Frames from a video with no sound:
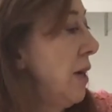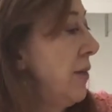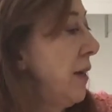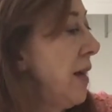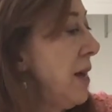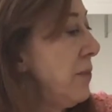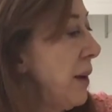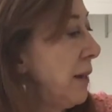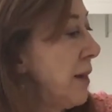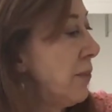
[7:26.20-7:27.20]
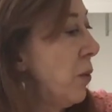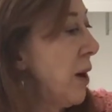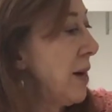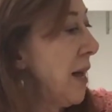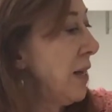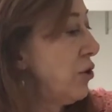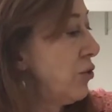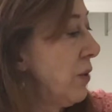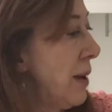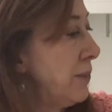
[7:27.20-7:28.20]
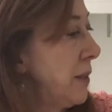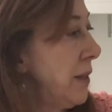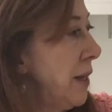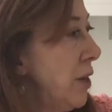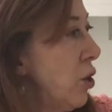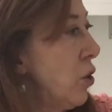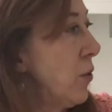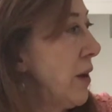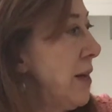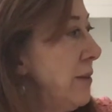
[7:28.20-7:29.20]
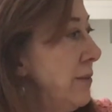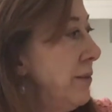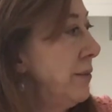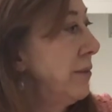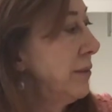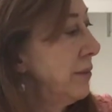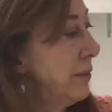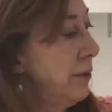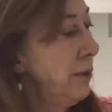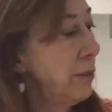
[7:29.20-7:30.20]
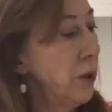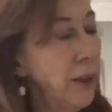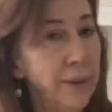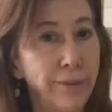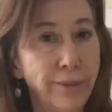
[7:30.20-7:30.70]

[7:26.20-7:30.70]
The king picked up one and dropped it in a hurry. Oh boy.